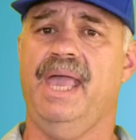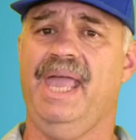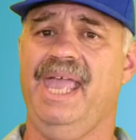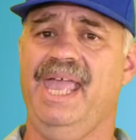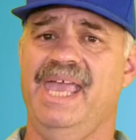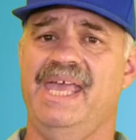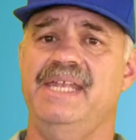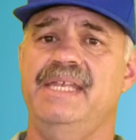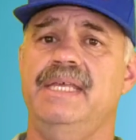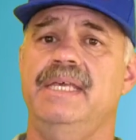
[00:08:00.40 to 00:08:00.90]

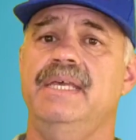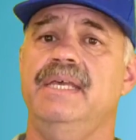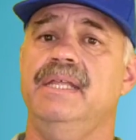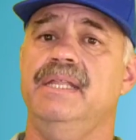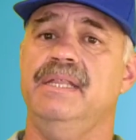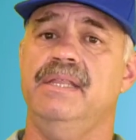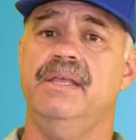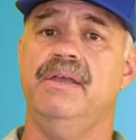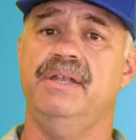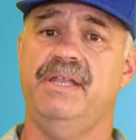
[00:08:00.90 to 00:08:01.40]
And
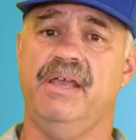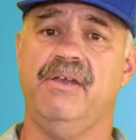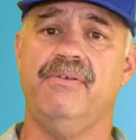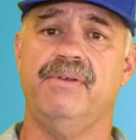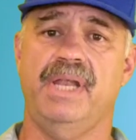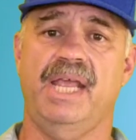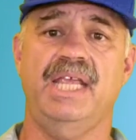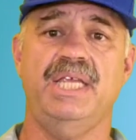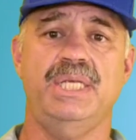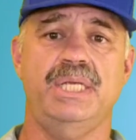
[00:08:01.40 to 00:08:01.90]
their
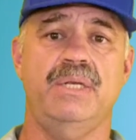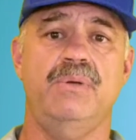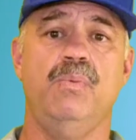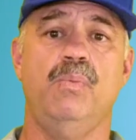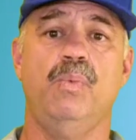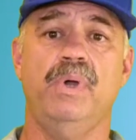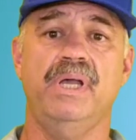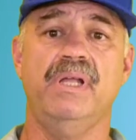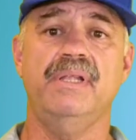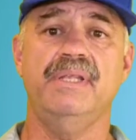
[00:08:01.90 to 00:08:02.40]

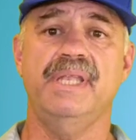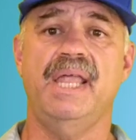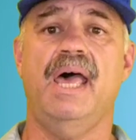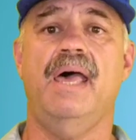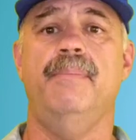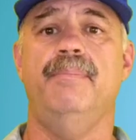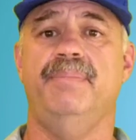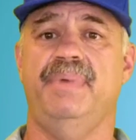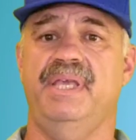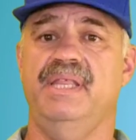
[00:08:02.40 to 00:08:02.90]
degradation will
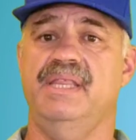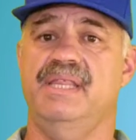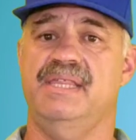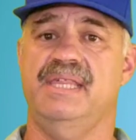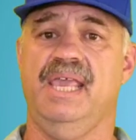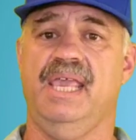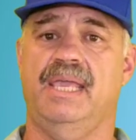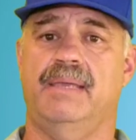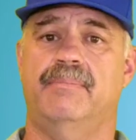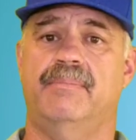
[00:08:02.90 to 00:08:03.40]
not be the
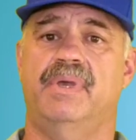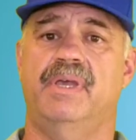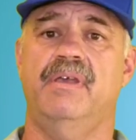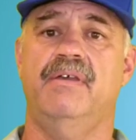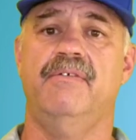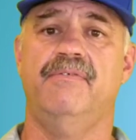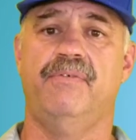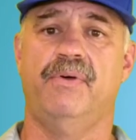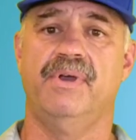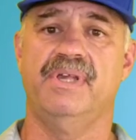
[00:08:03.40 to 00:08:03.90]
same.
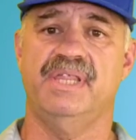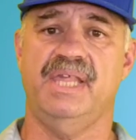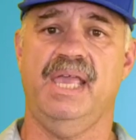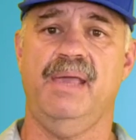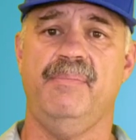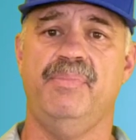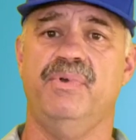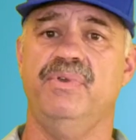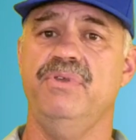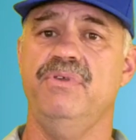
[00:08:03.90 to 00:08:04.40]
For
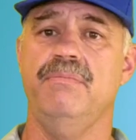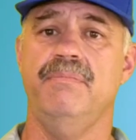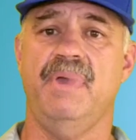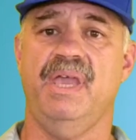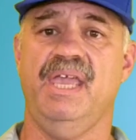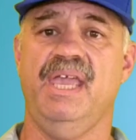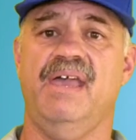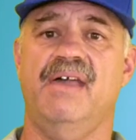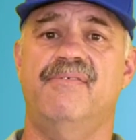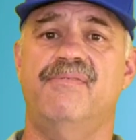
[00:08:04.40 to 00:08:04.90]
example, you
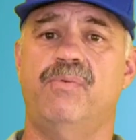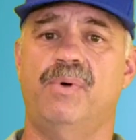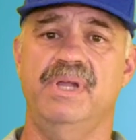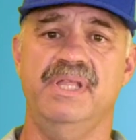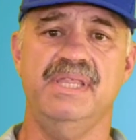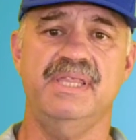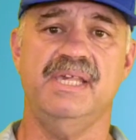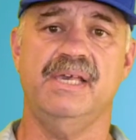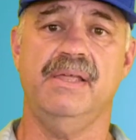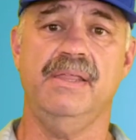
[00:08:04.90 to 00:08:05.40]
may have
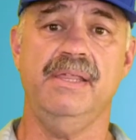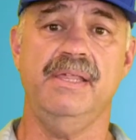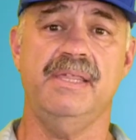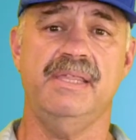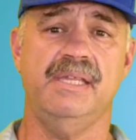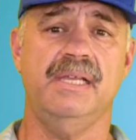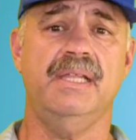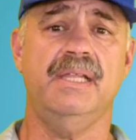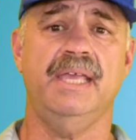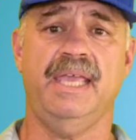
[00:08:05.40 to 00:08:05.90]
one cell that's
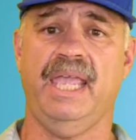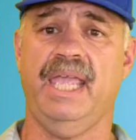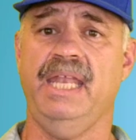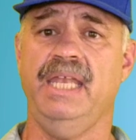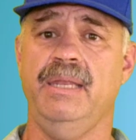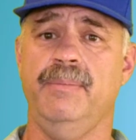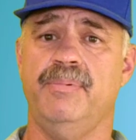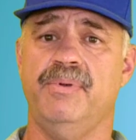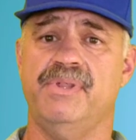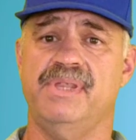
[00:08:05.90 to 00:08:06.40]
still at
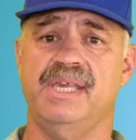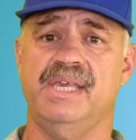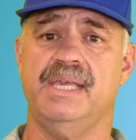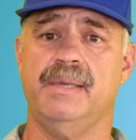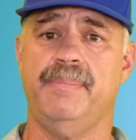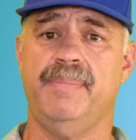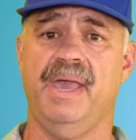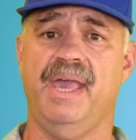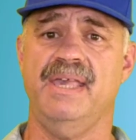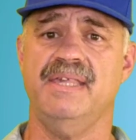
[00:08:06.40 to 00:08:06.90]
80%
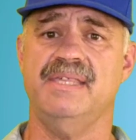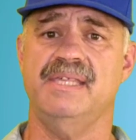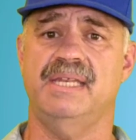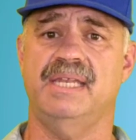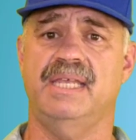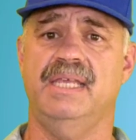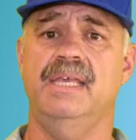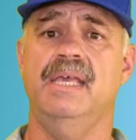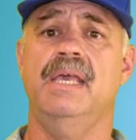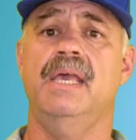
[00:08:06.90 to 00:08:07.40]

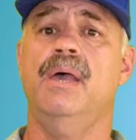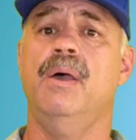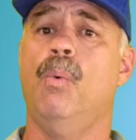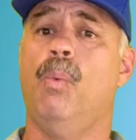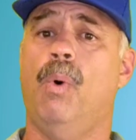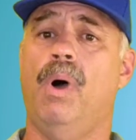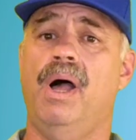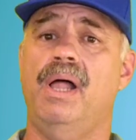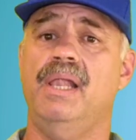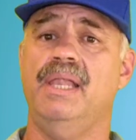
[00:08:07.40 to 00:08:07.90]
capacity,
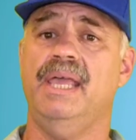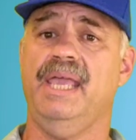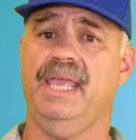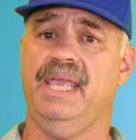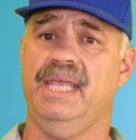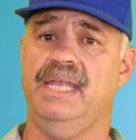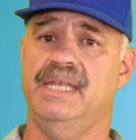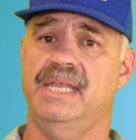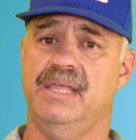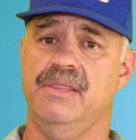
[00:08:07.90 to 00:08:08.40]
while
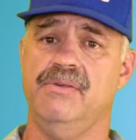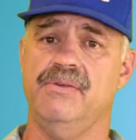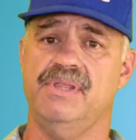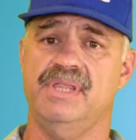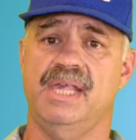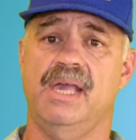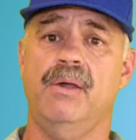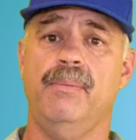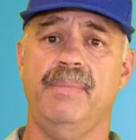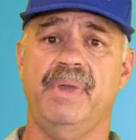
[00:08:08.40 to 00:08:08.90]
another
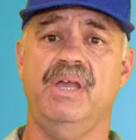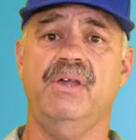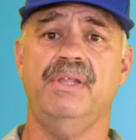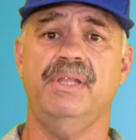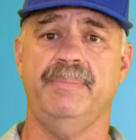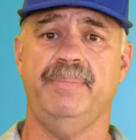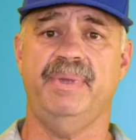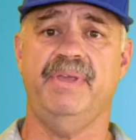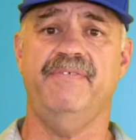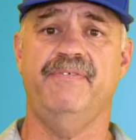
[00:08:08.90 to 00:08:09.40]
cell may
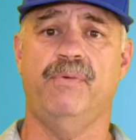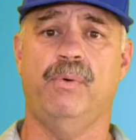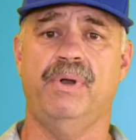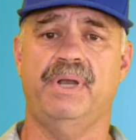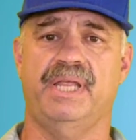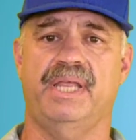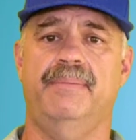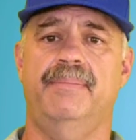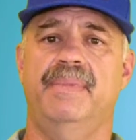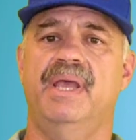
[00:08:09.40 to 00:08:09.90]
only be
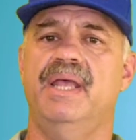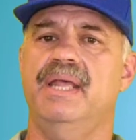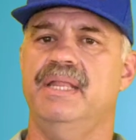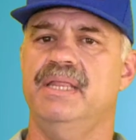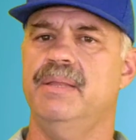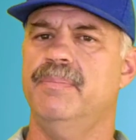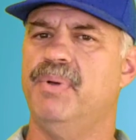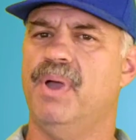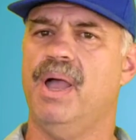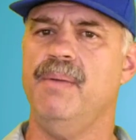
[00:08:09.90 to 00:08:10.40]
40.
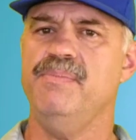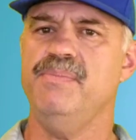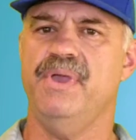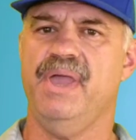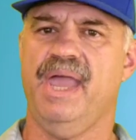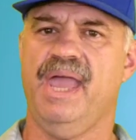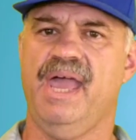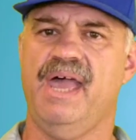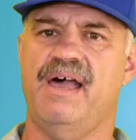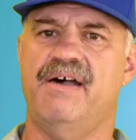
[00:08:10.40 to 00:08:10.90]
The problem you
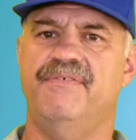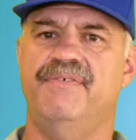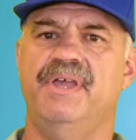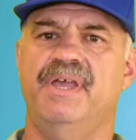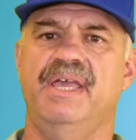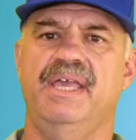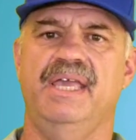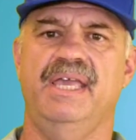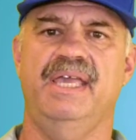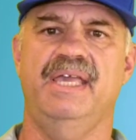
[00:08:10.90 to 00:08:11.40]
have
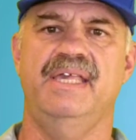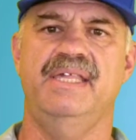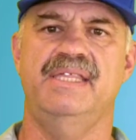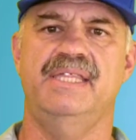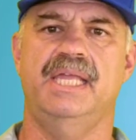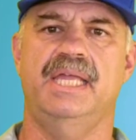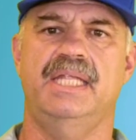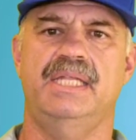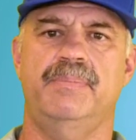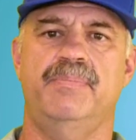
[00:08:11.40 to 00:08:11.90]
is
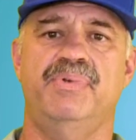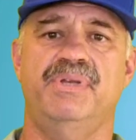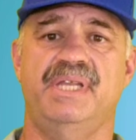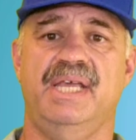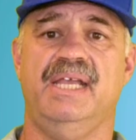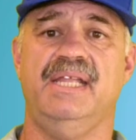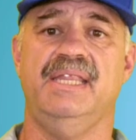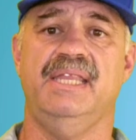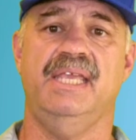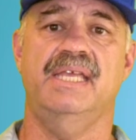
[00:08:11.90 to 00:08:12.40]
that to
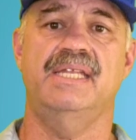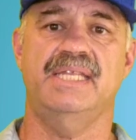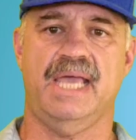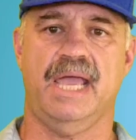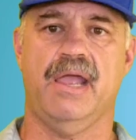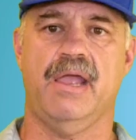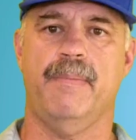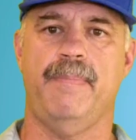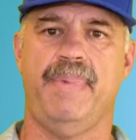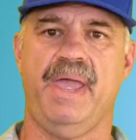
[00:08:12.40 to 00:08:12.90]
protect the
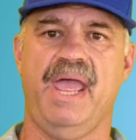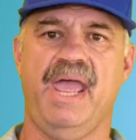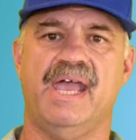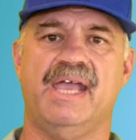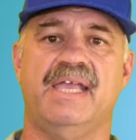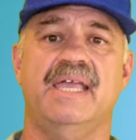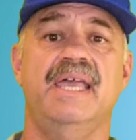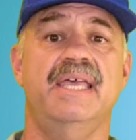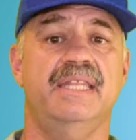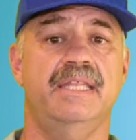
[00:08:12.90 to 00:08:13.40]
entire
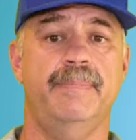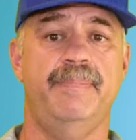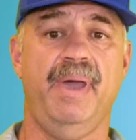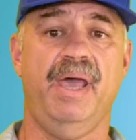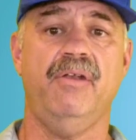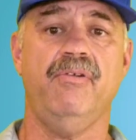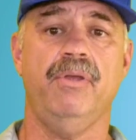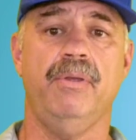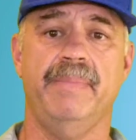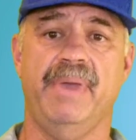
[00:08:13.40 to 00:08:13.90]
pack, the
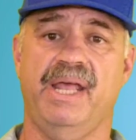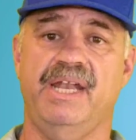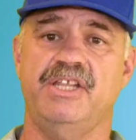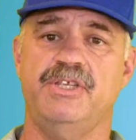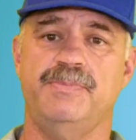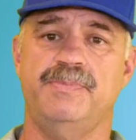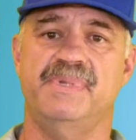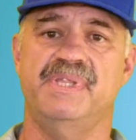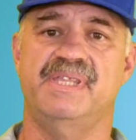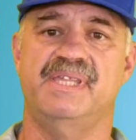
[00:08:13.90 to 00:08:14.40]
battery
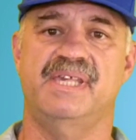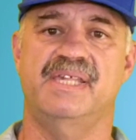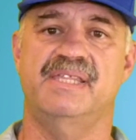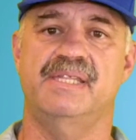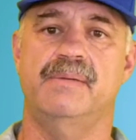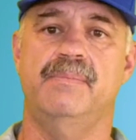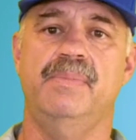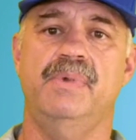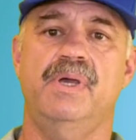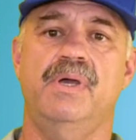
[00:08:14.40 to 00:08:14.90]
management
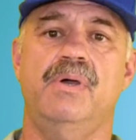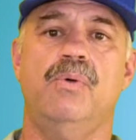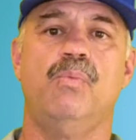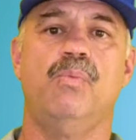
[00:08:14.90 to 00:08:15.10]
system